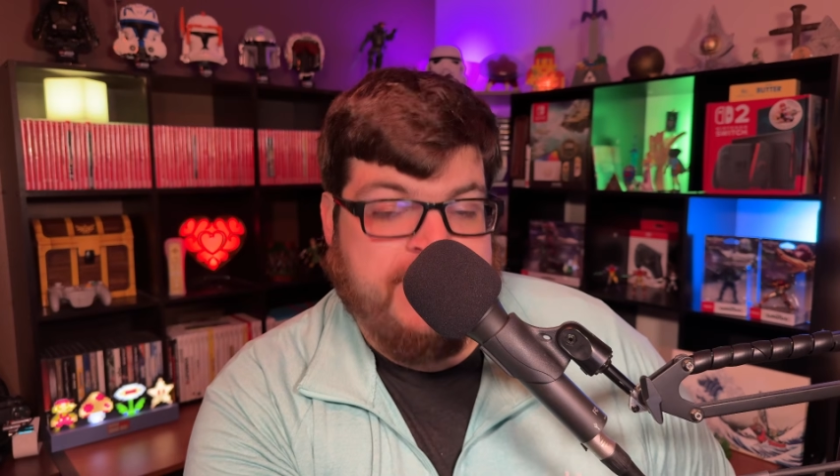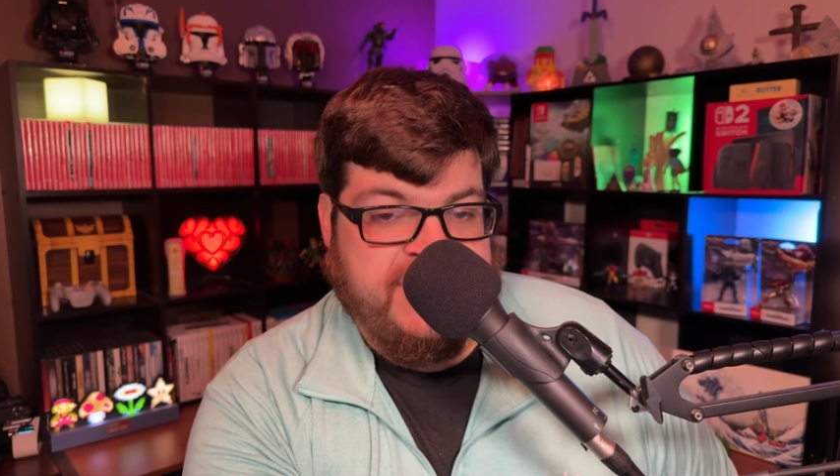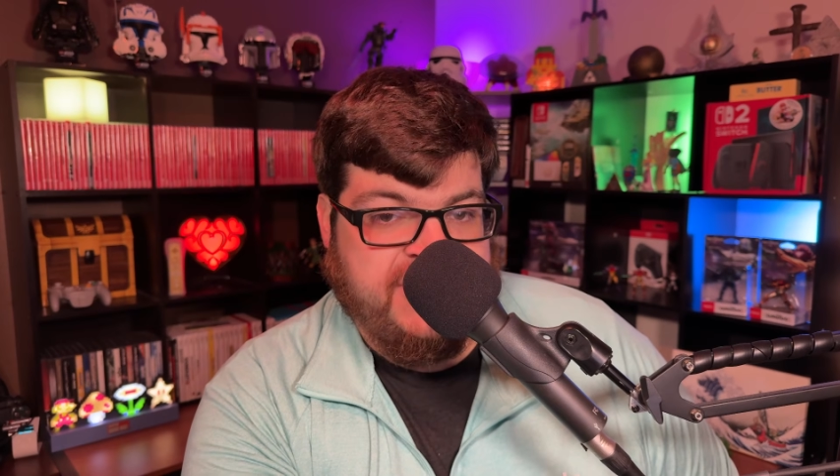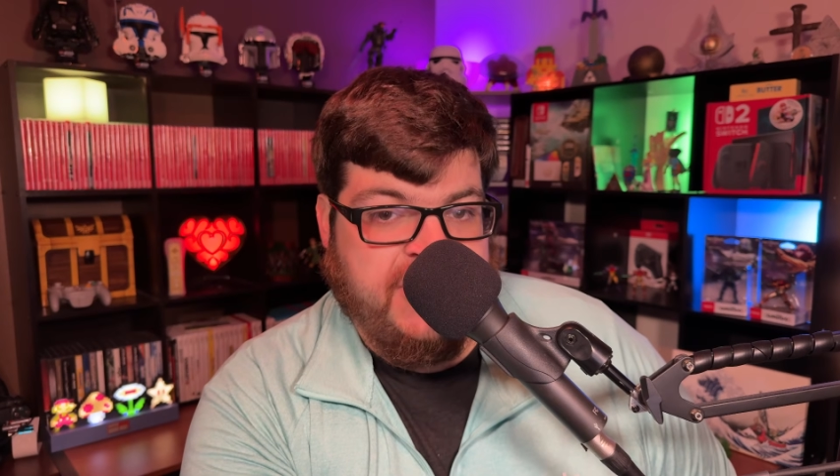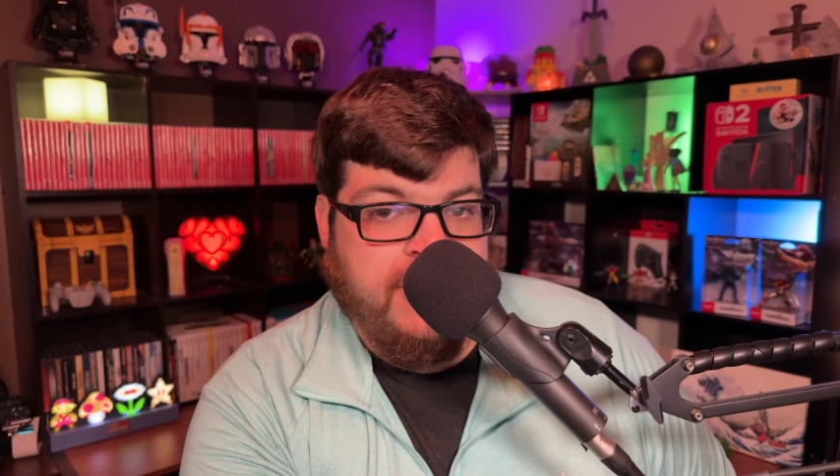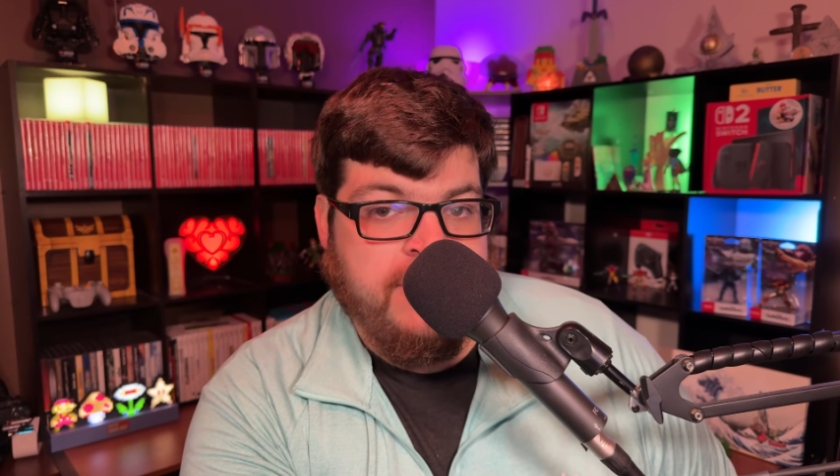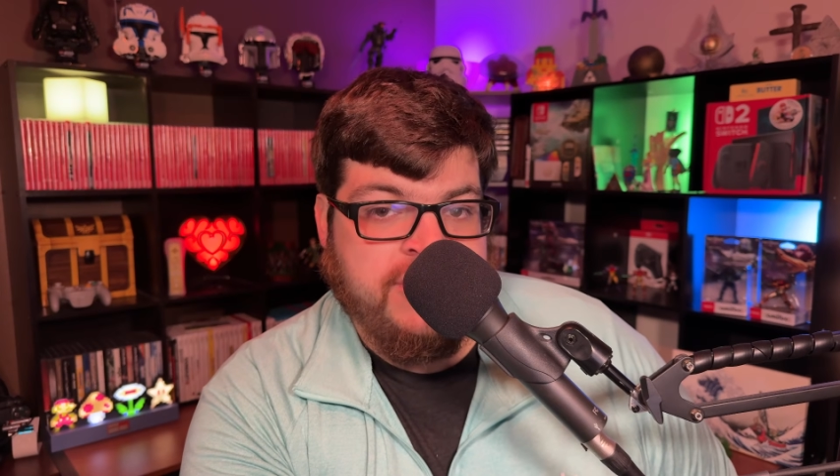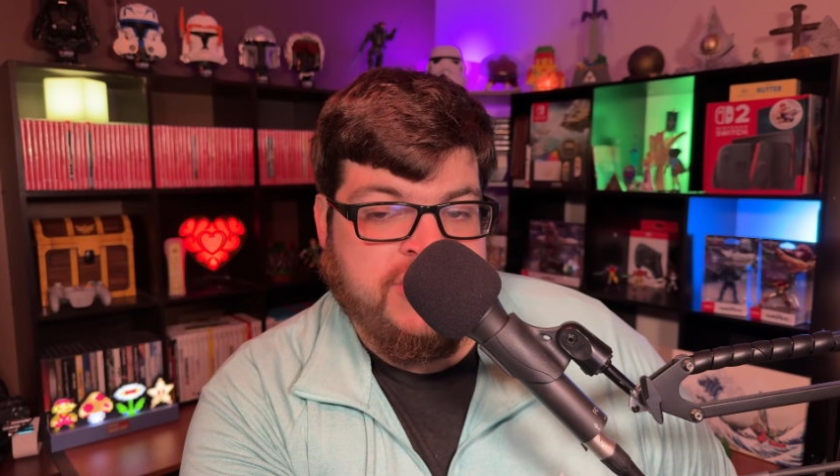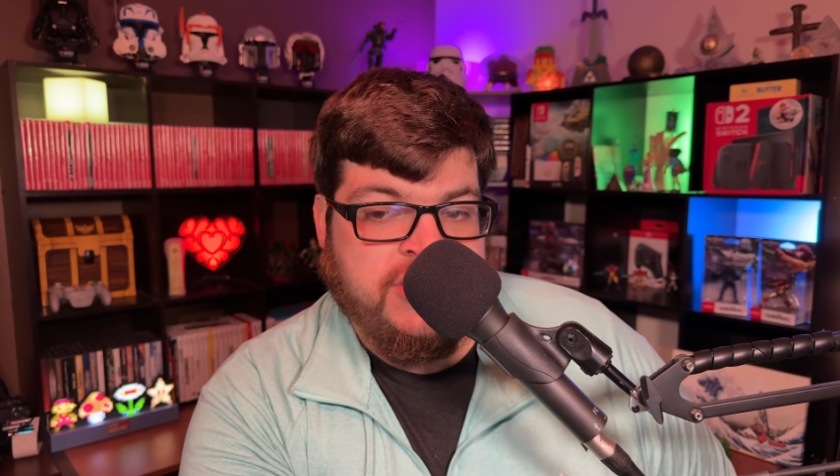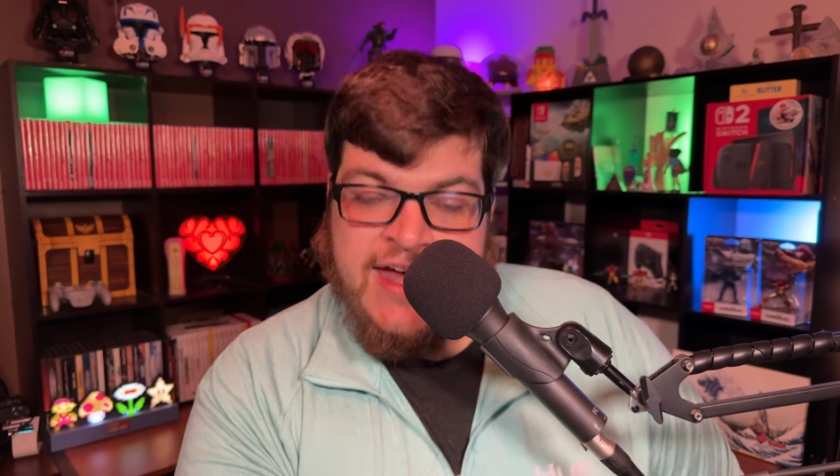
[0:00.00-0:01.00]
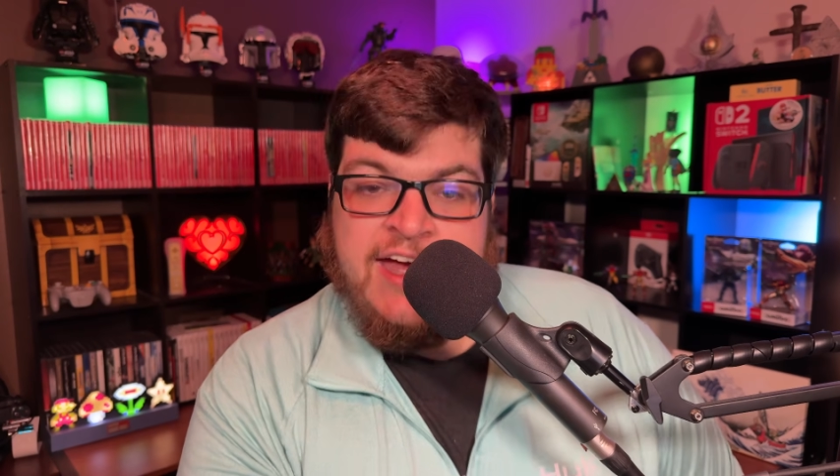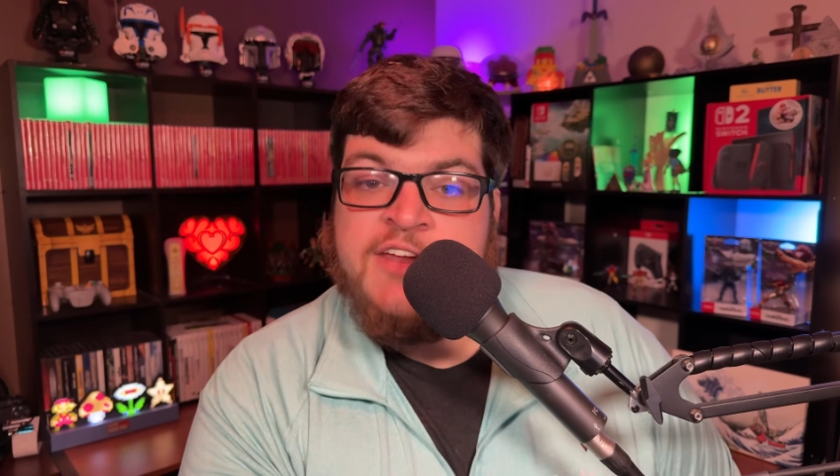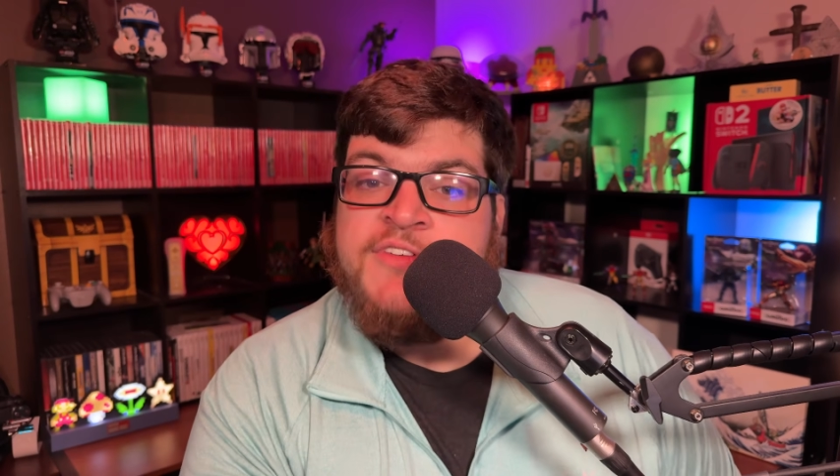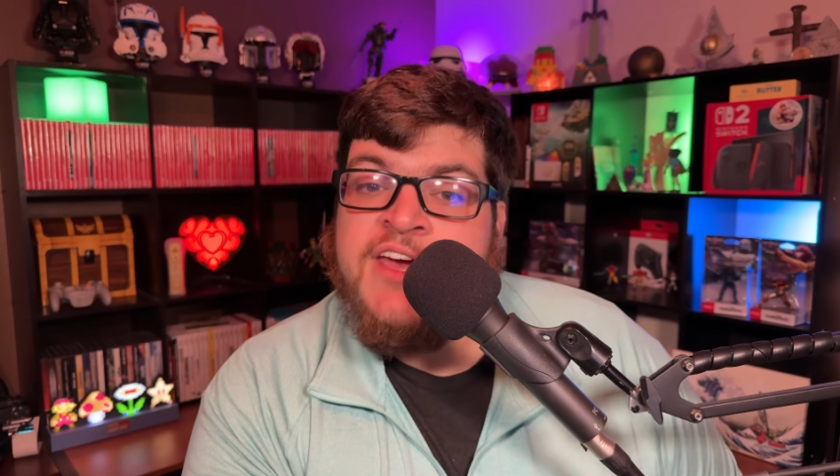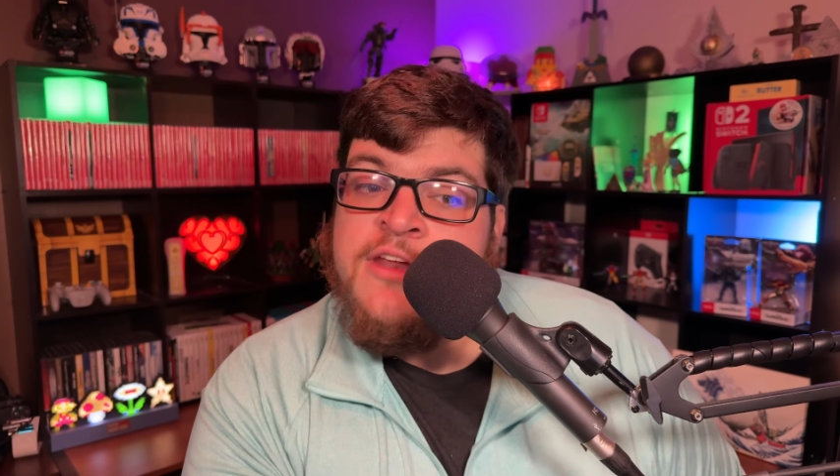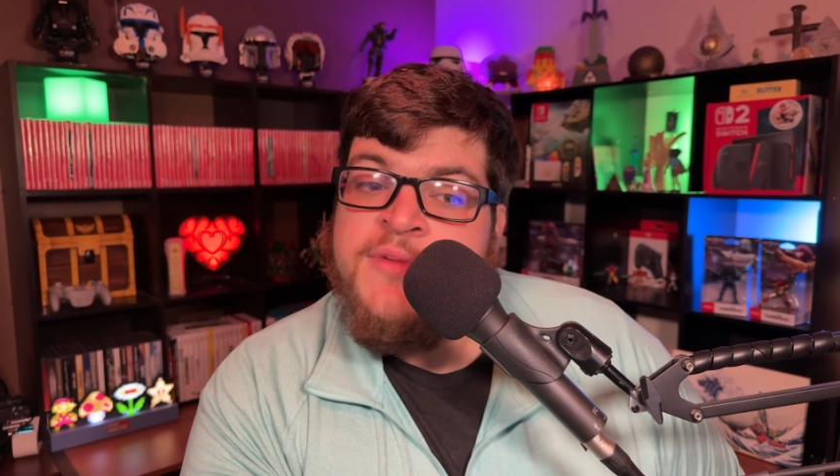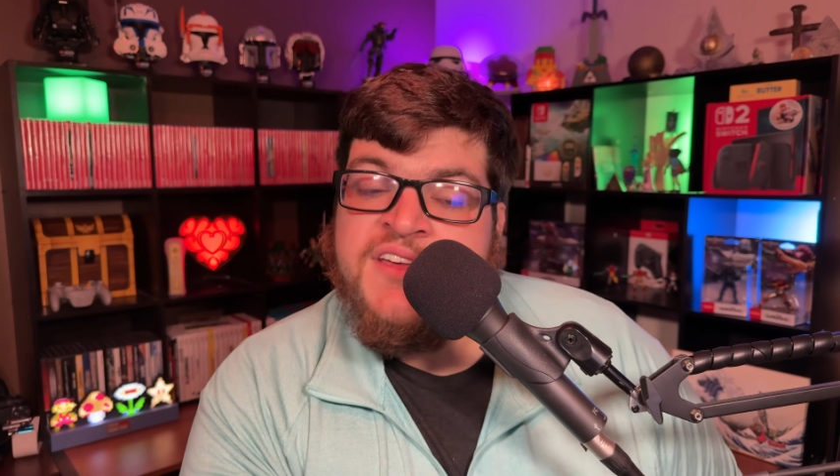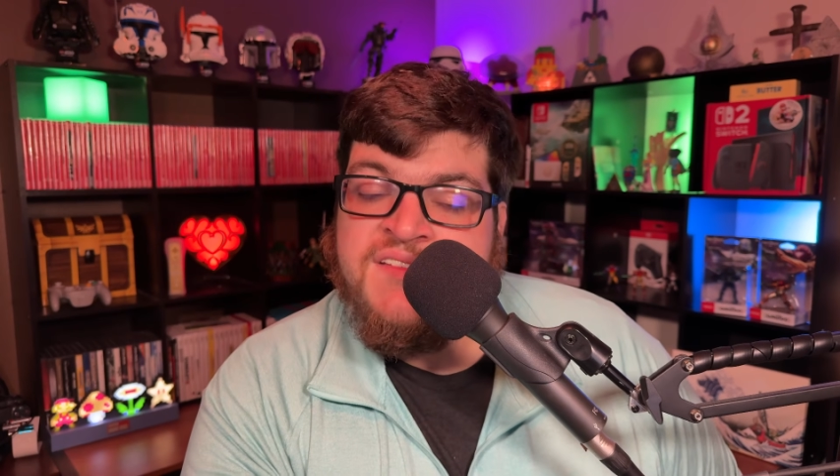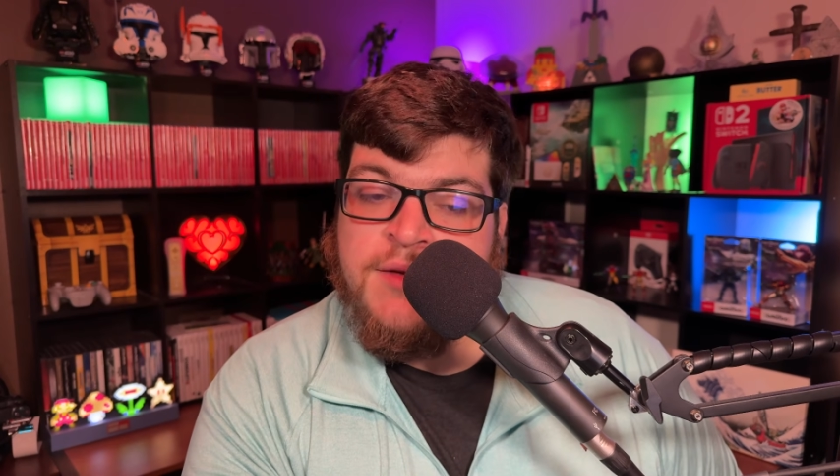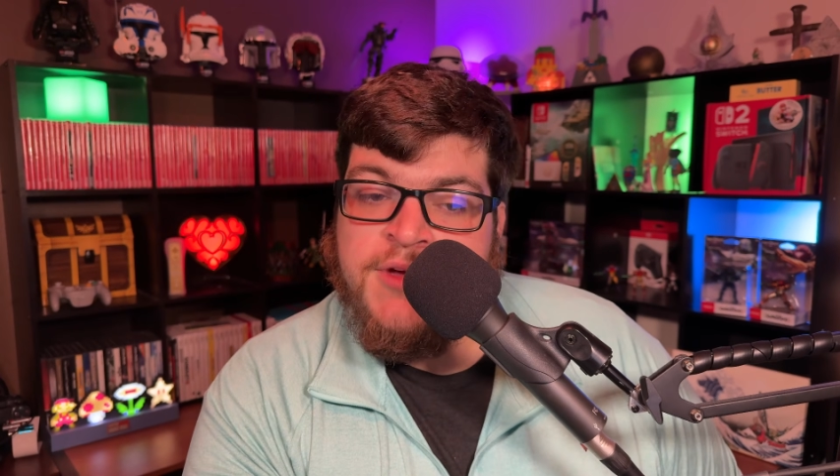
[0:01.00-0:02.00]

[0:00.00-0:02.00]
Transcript: the stairs. And if an enemy is coming,